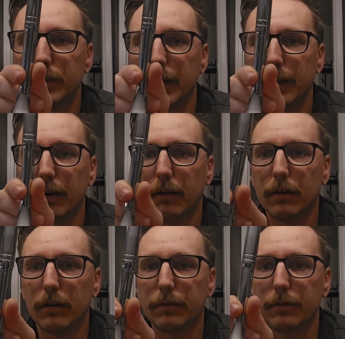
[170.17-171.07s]
take it
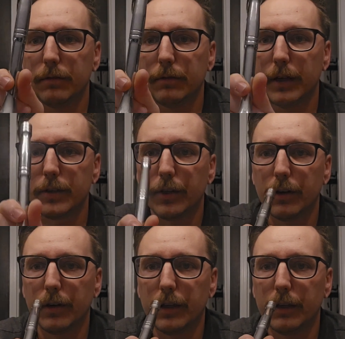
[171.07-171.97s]
off and
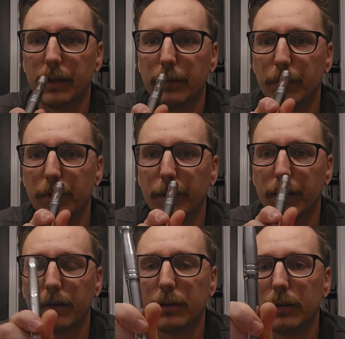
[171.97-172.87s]
turn it and put it
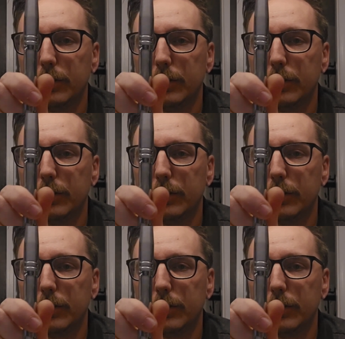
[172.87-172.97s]
back on,